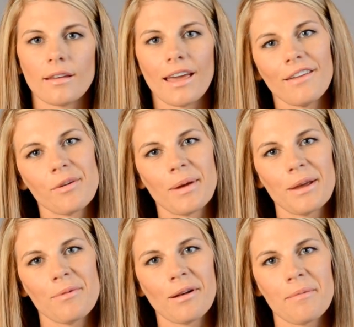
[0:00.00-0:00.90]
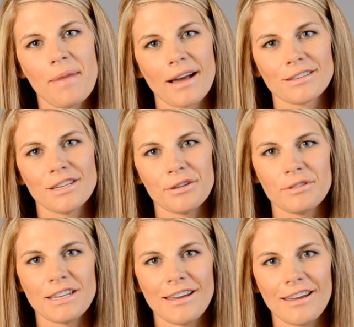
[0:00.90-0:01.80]
Hey everybody, welcome back to
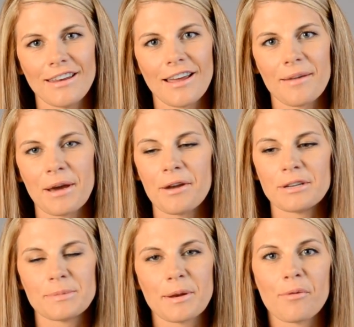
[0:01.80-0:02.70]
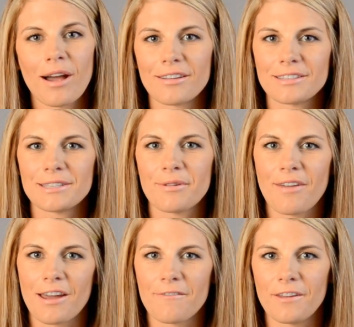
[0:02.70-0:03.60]
YouTeen. I know it's been a while since we've
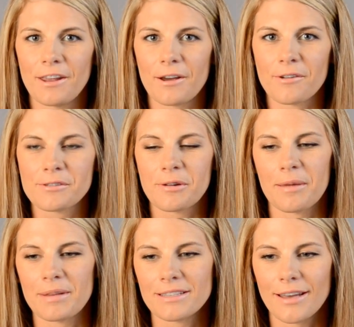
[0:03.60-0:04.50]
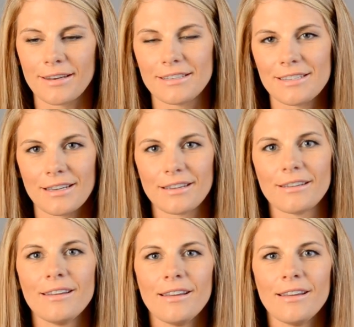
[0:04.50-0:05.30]
had a video, so I'm excited to